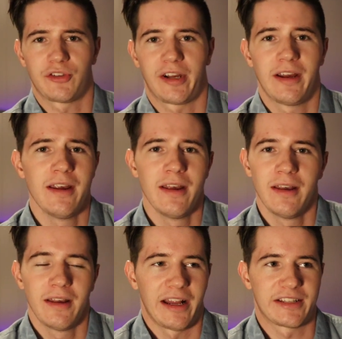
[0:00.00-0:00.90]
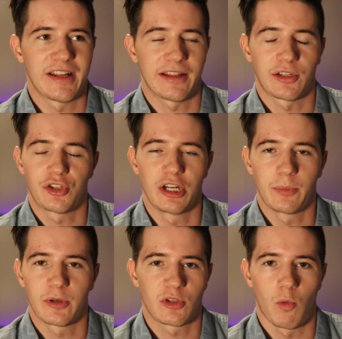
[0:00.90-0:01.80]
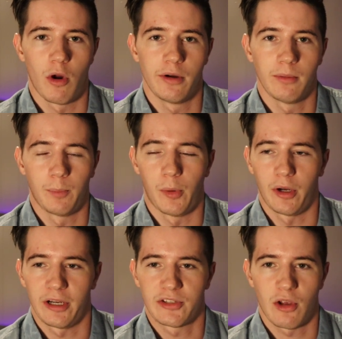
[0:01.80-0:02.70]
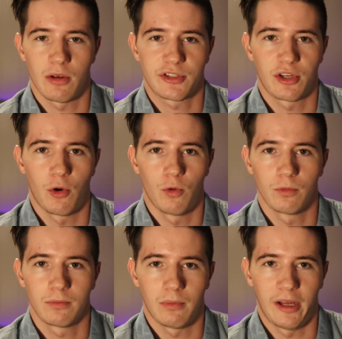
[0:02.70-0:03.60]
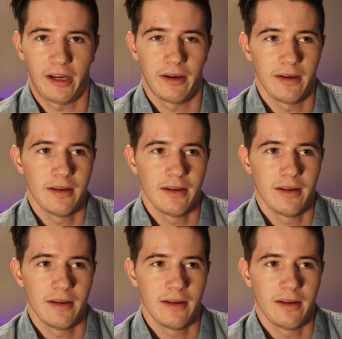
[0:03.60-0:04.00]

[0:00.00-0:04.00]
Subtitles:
Like, it's not the cheapest one, but it's also like